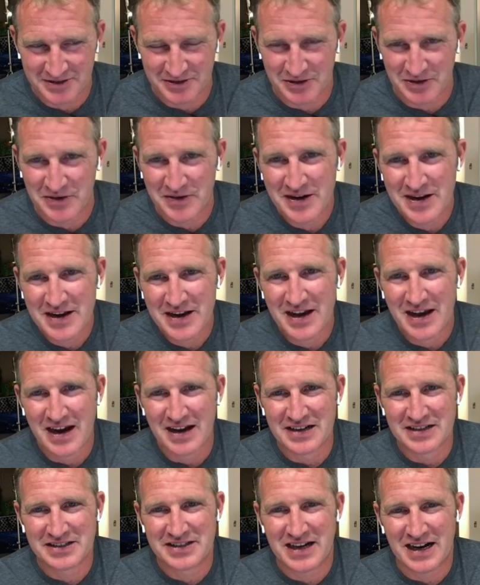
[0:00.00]
So
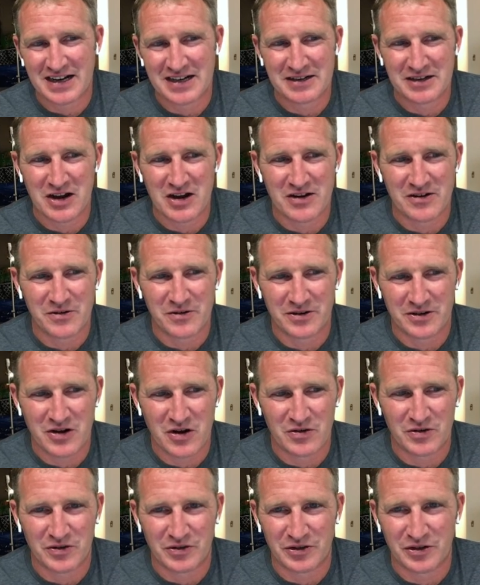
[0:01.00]
it is kind of go,
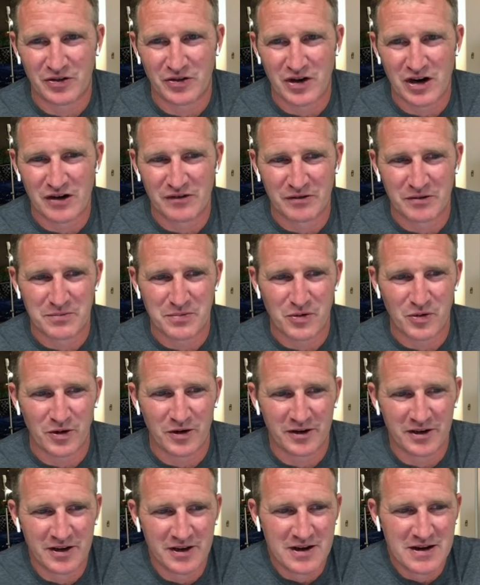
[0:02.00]
going a little
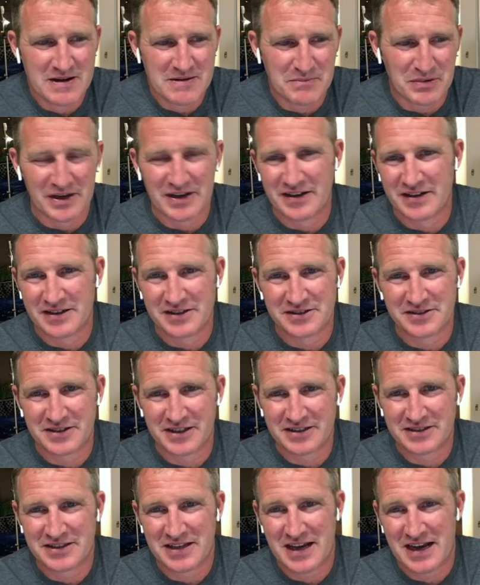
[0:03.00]
overboard, but it is
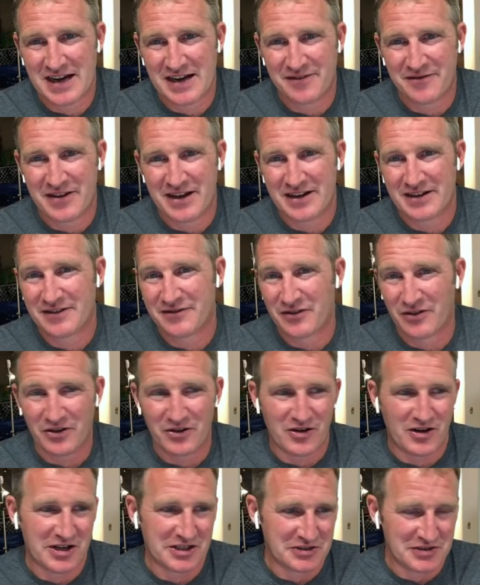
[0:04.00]
nice to have that if you're a
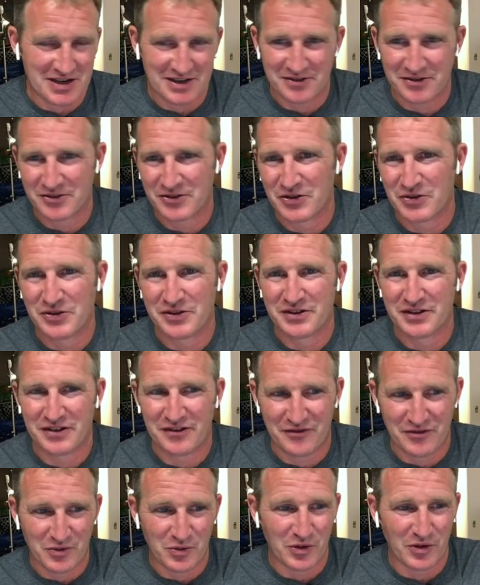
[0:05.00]
contractor doing this
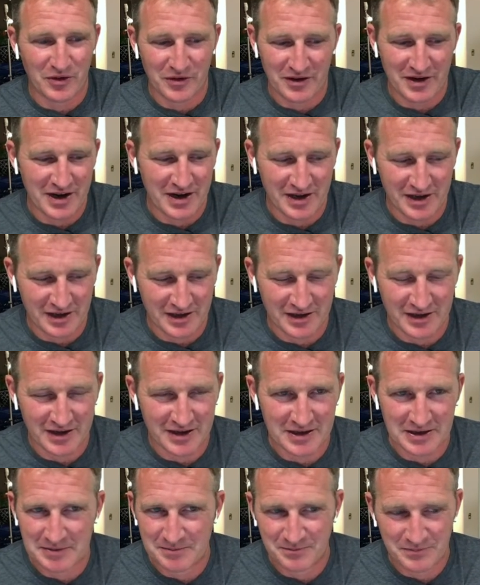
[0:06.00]
for a
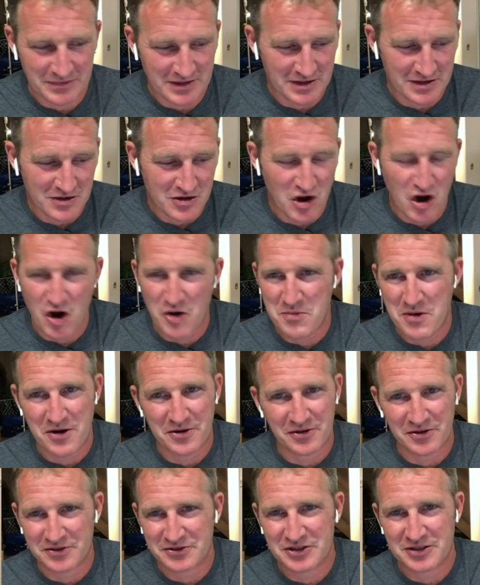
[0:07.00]
um,
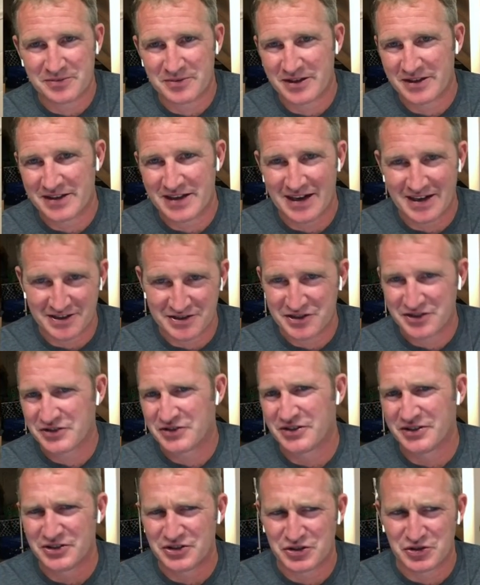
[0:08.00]
homeowner or something like that. It's just
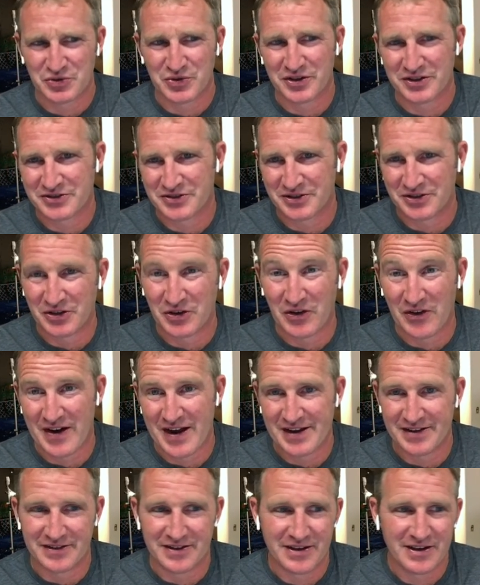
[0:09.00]
good insurance on your
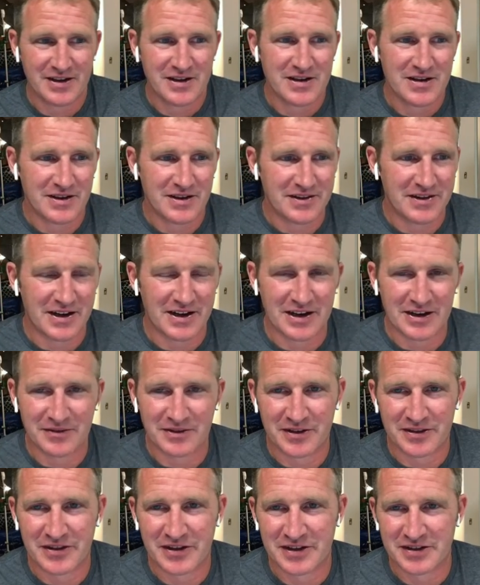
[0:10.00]
end that
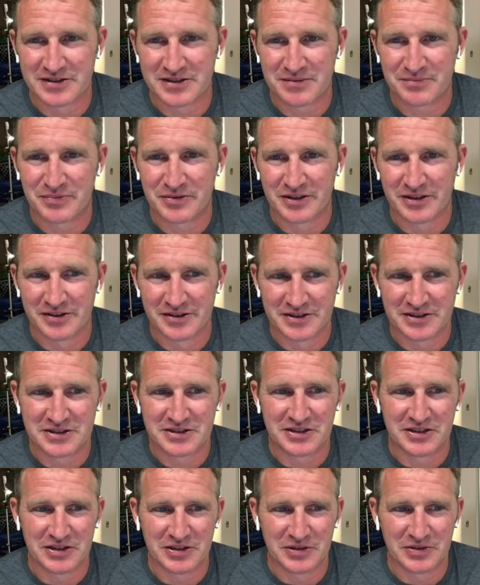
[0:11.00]
everything is completely
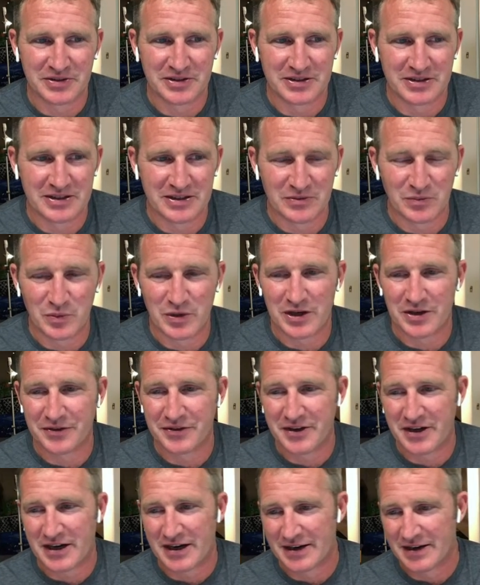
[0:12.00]
sealed and, and well
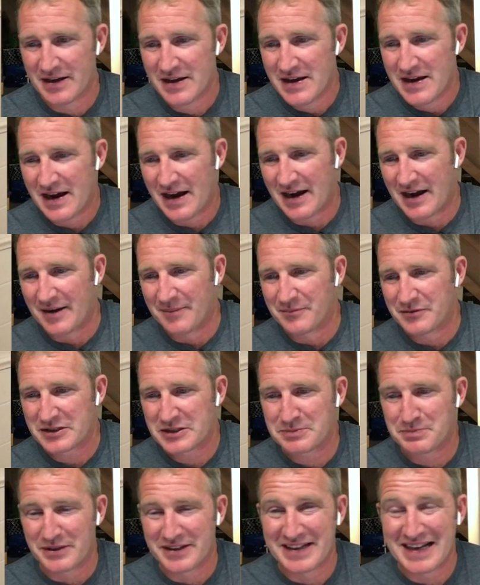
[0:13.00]
done. Um,
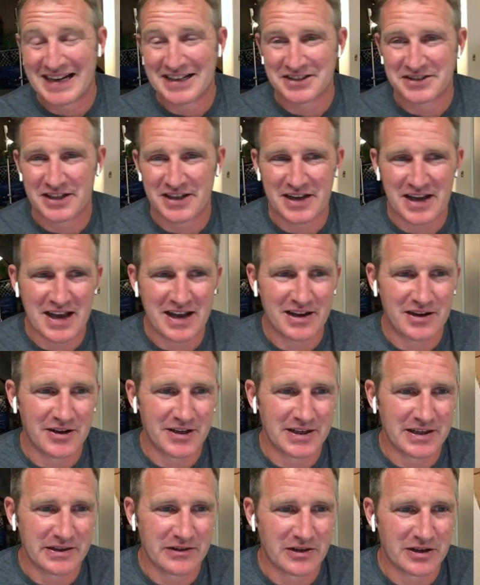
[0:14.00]
Splenanza
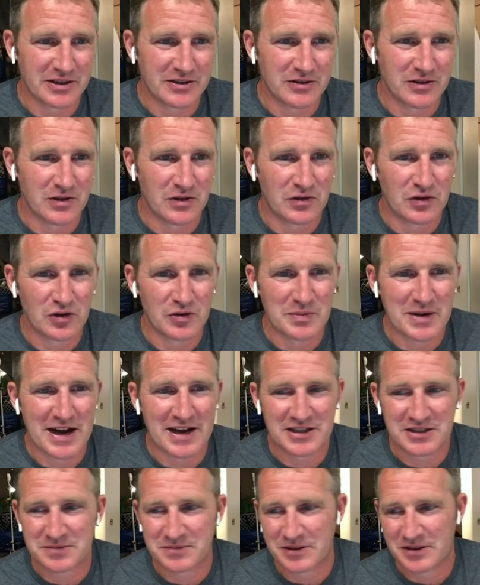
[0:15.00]
on, on YouTube
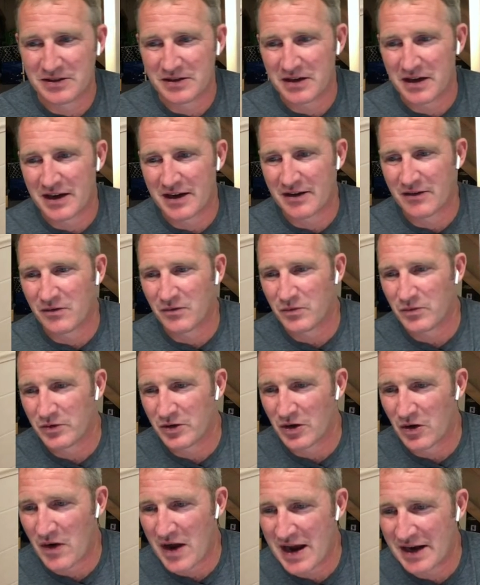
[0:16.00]
asked me, uh, you
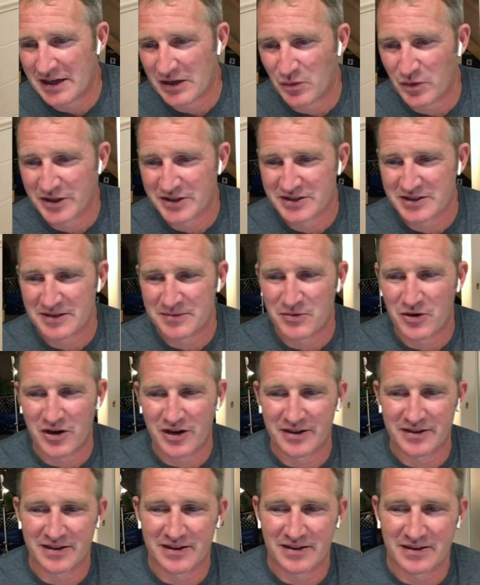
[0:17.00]
know, any wisdom
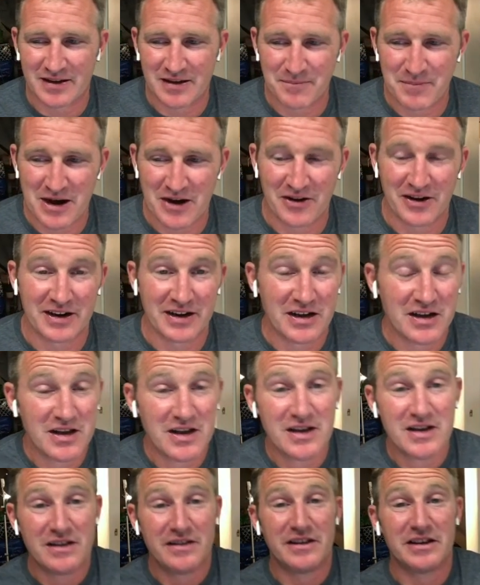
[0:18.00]
on the comparing
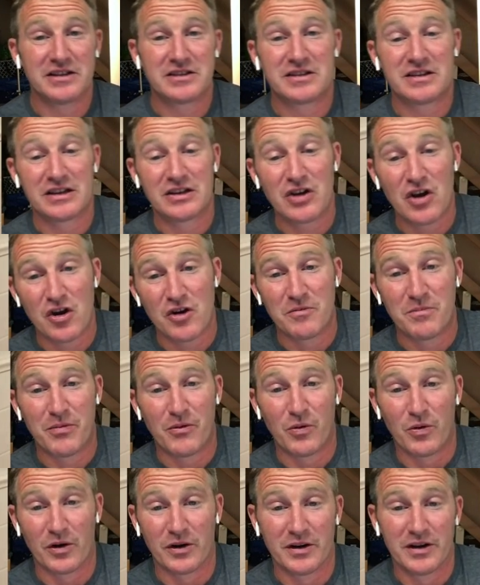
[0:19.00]
this to Go
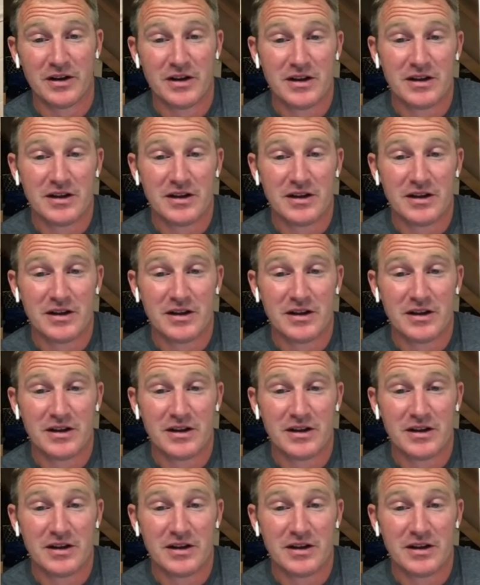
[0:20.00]
board.